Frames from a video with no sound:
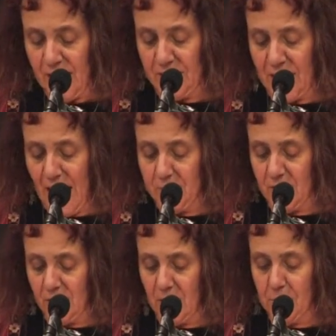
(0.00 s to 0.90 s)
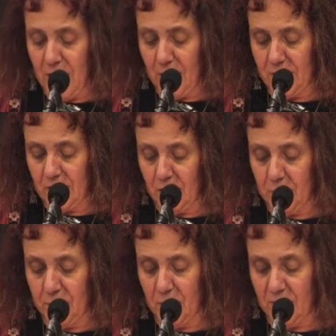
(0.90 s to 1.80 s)
and the absolute
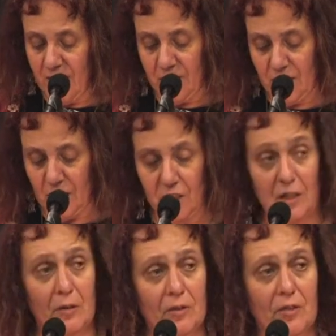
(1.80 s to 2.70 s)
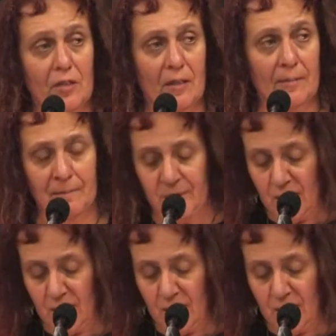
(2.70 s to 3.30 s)
imperative to prevent such use,